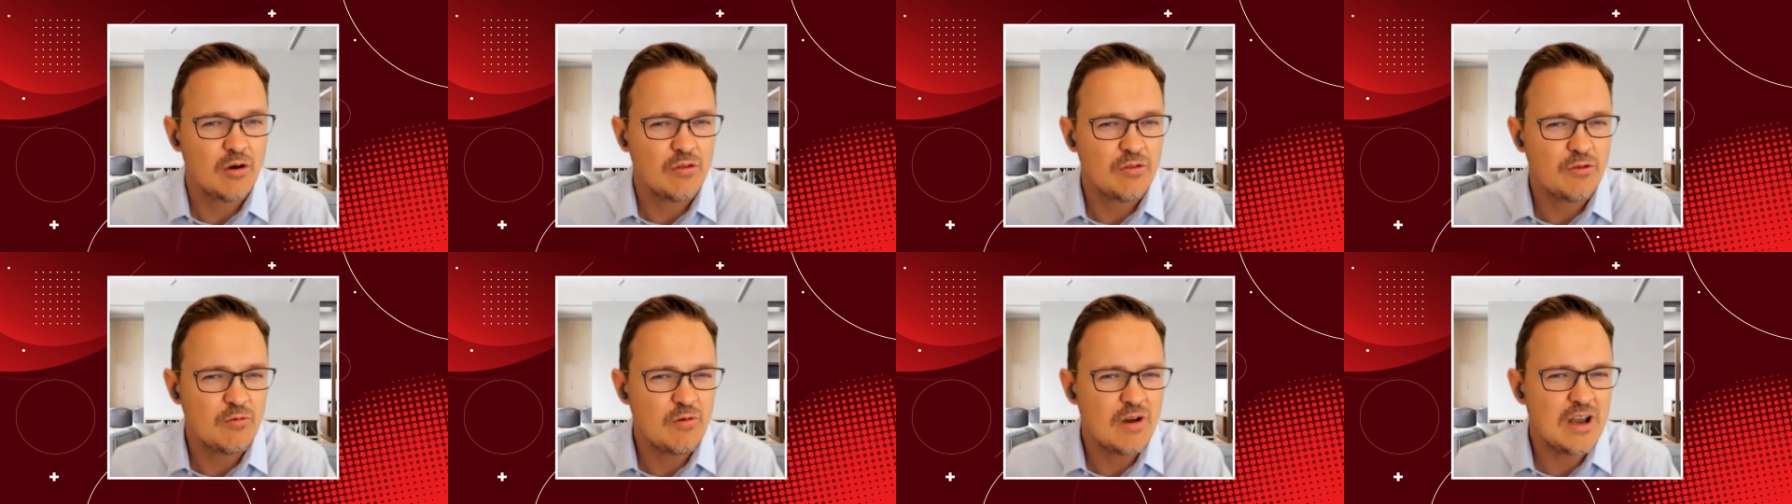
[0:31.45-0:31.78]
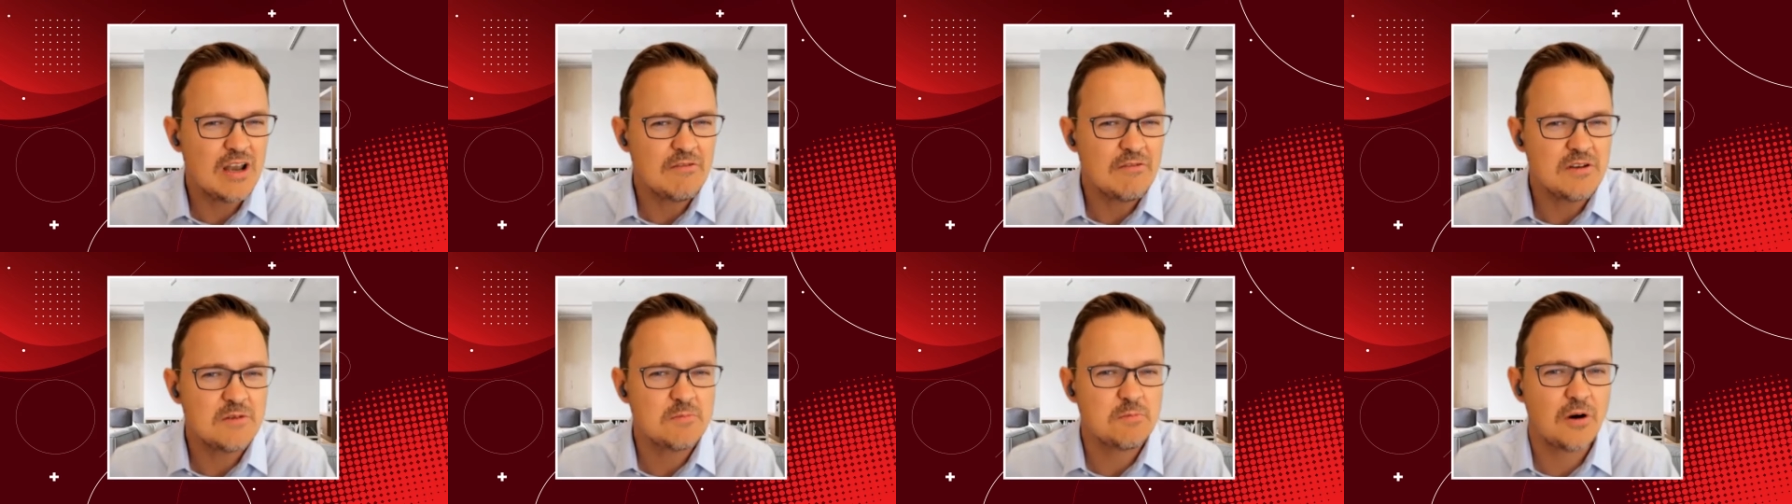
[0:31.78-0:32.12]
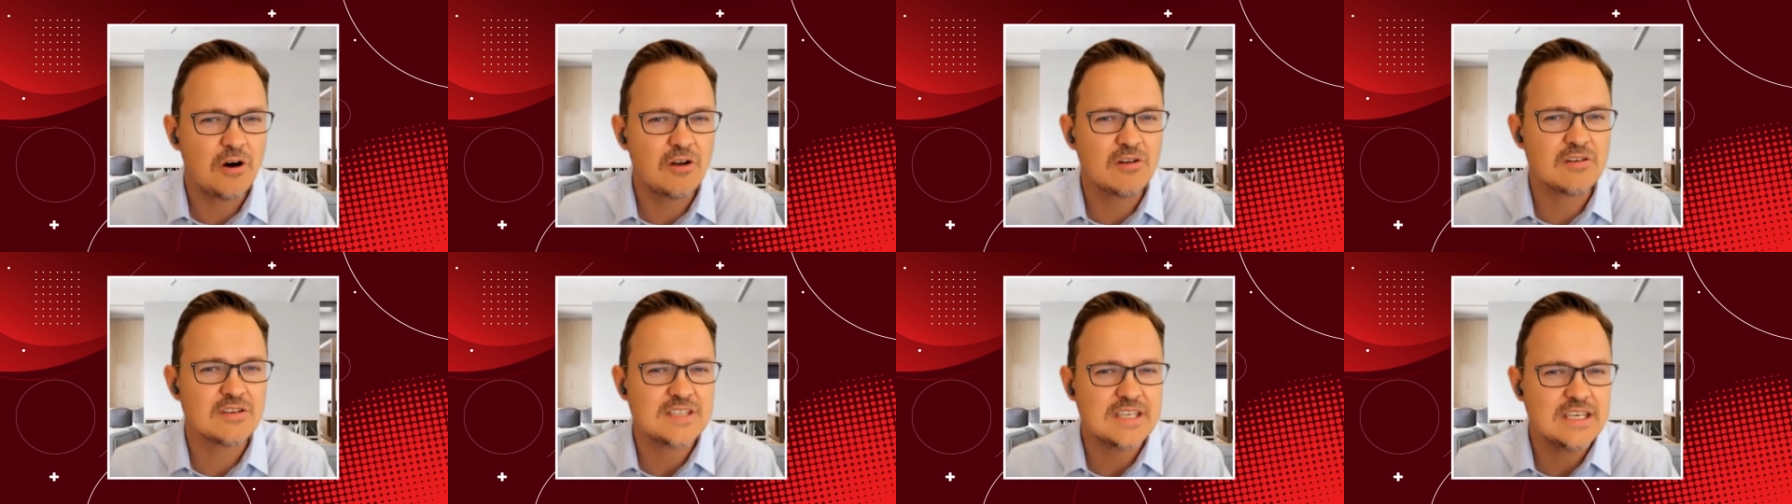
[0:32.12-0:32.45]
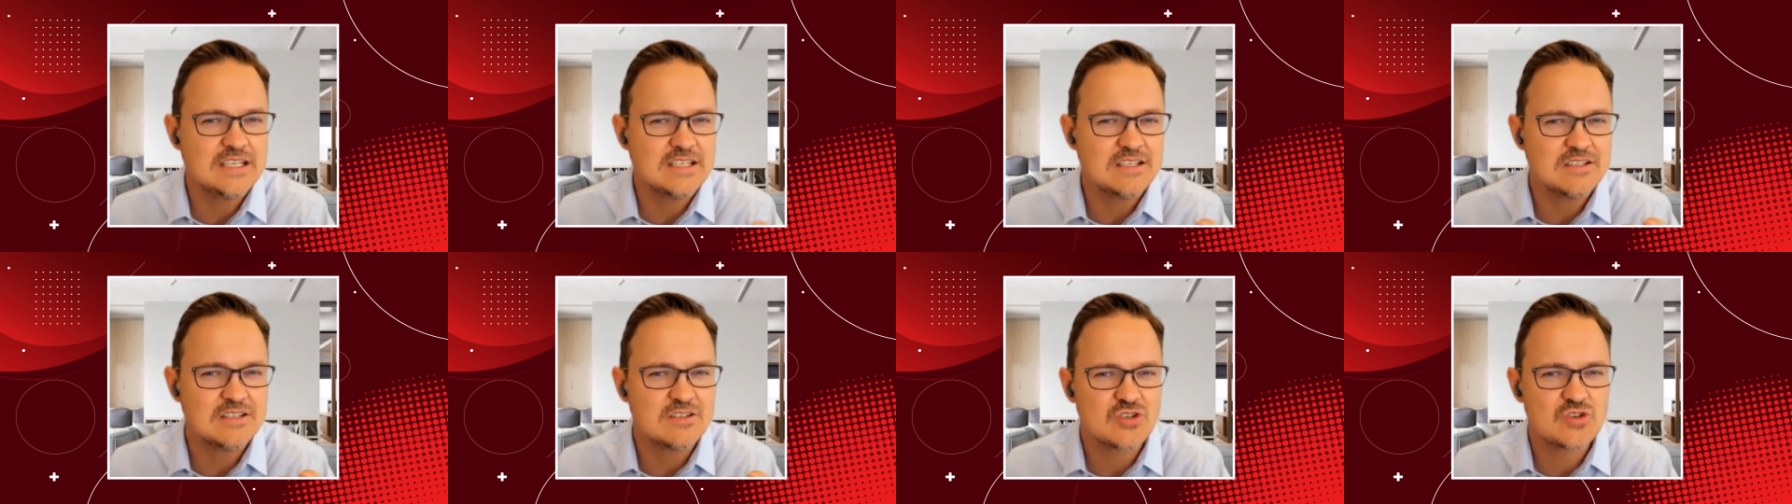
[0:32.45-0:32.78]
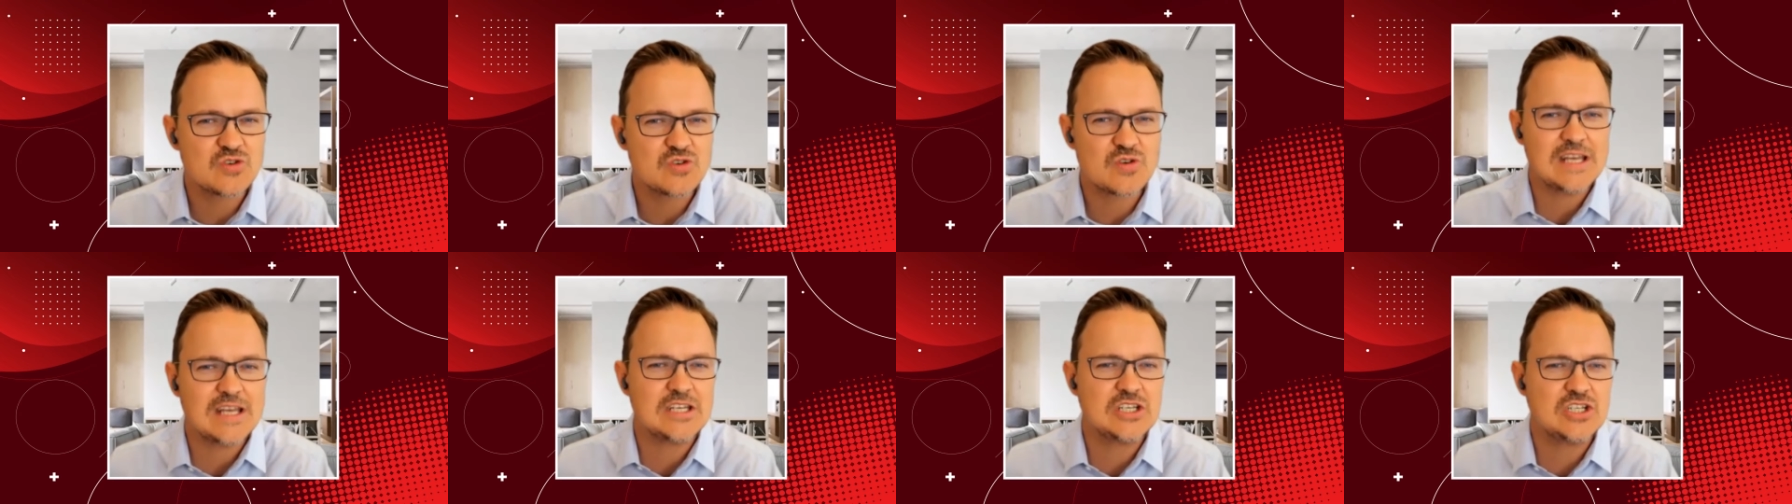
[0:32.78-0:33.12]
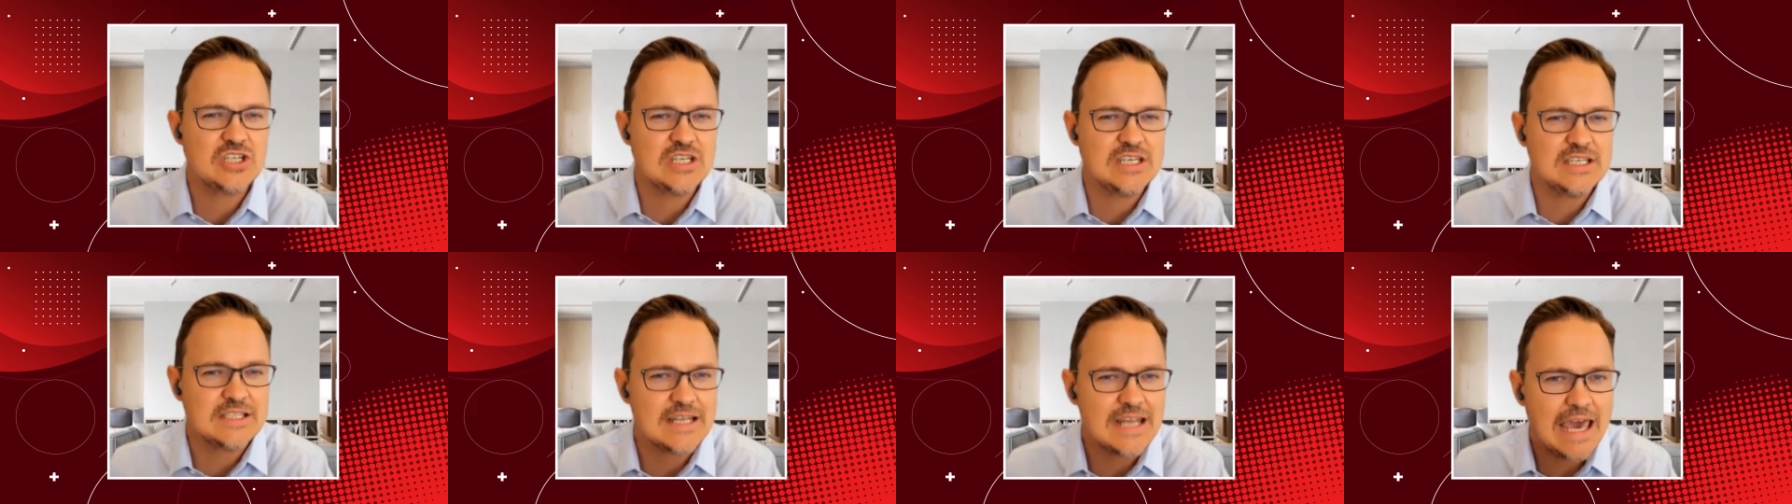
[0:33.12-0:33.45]
the relevant policies and
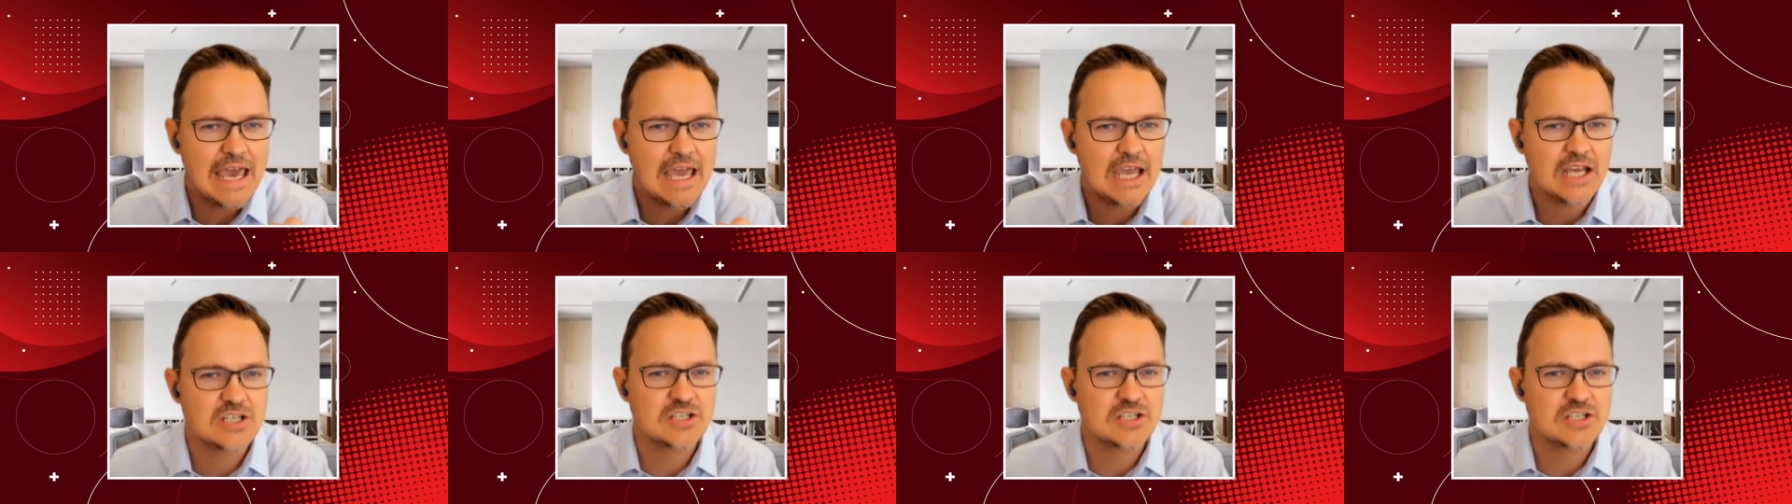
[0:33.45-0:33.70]
strategies and